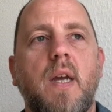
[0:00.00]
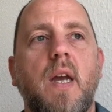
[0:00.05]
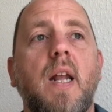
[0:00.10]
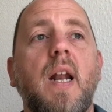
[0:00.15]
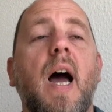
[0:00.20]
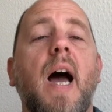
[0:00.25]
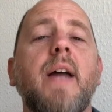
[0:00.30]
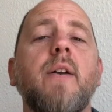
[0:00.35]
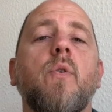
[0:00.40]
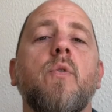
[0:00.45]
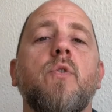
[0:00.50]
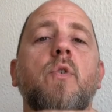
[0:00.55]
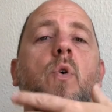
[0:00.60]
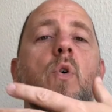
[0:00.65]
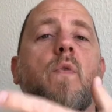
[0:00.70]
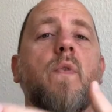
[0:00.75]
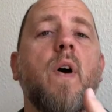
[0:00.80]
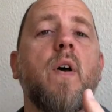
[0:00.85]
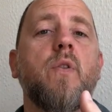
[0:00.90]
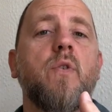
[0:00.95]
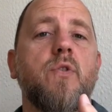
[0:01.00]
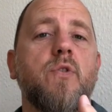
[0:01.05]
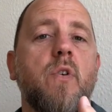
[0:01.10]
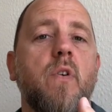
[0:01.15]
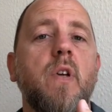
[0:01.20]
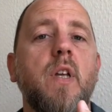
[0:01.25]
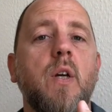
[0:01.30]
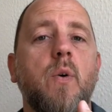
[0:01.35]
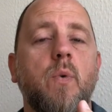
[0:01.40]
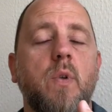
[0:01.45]
And I don't know if others are
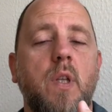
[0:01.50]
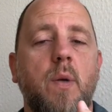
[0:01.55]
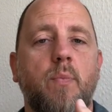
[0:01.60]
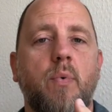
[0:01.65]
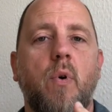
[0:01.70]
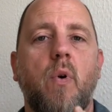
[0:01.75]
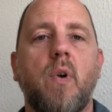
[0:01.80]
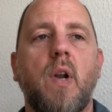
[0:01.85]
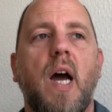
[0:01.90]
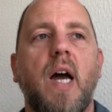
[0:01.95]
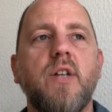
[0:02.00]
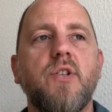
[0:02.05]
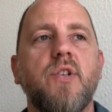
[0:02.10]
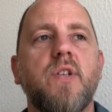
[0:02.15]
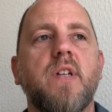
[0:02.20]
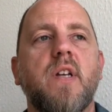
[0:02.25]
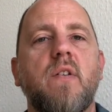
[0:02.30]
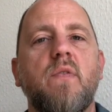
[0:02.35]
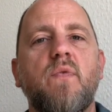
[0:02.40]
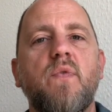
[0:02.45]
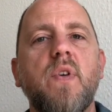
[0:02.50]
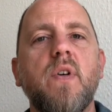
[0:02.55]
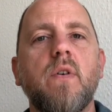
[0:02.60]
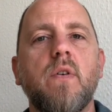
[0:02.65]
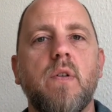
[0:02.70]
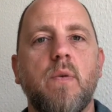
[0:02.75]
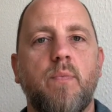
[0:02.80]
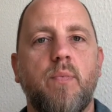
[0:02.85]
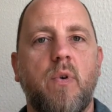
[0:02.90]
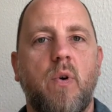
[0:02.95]
equally prone. I just can feel
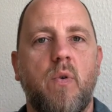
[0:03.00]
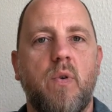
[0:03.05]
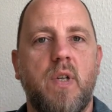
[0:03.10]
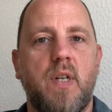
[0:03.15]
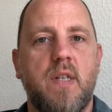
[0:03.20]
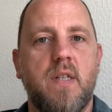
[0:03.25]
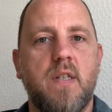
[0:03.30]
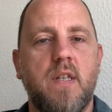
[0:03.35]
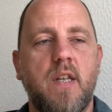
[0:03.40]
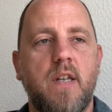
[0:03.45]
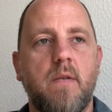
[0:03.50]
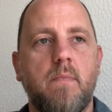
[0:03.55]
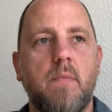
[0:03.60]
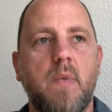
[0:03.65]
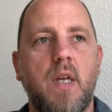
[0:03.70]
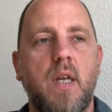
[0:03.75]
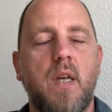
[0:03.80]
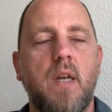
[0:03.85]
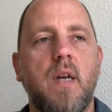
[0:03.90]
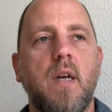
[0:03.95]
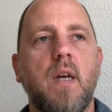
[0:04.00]
the proneness in me.